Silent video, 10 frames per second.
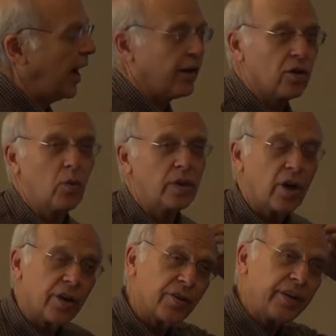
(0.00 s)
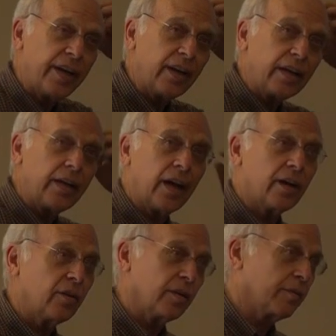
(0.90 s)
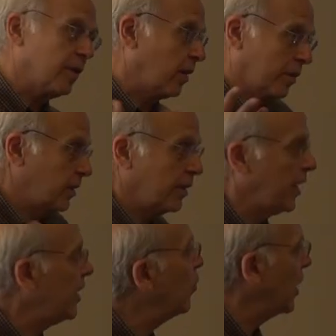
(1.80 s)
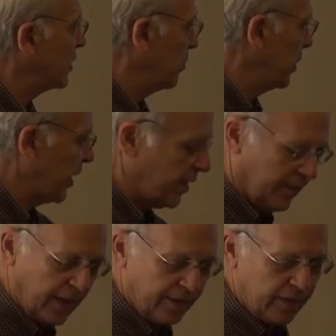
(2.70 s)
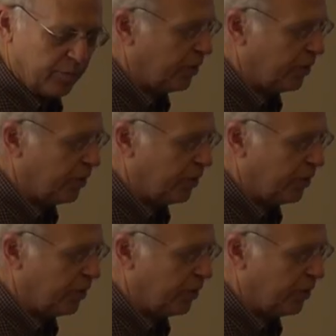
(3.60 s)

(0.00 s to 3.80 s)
I don't know what Gardner Daley, I don't know, he wasn't, but they then